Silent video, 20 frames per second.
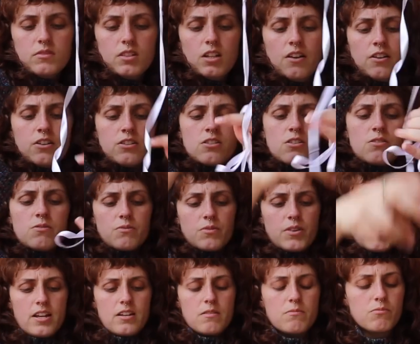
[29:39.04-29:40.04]
got some
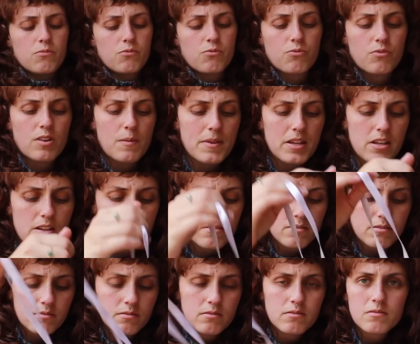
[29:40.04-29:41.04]
random
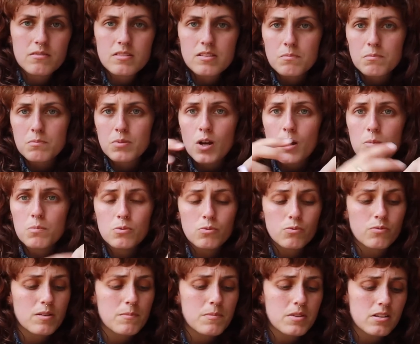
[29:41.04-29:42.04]
ribbon, some purple
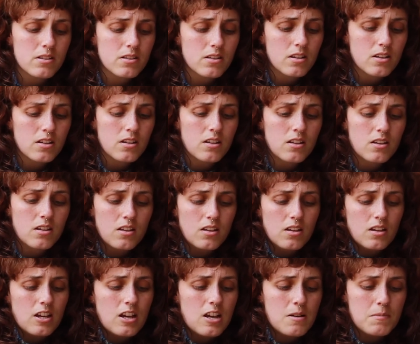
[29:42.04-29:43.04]
ribbon.
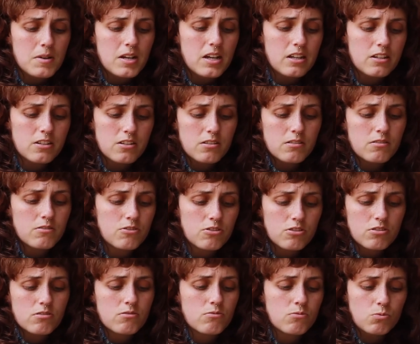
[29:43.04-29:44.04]
I might
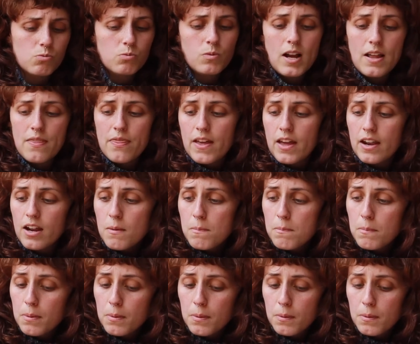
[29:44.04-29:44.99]
just wind that up.